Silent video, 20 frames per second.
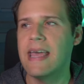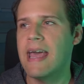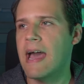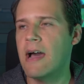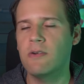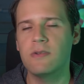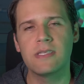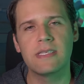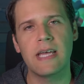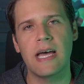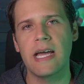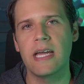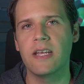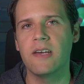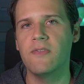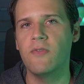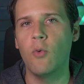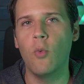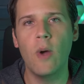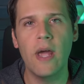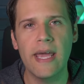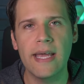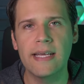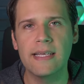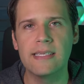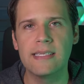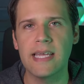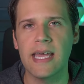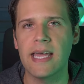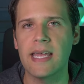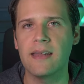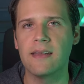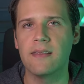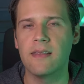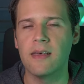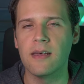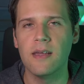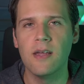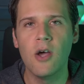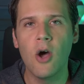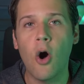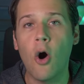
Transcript: outside of wigs and the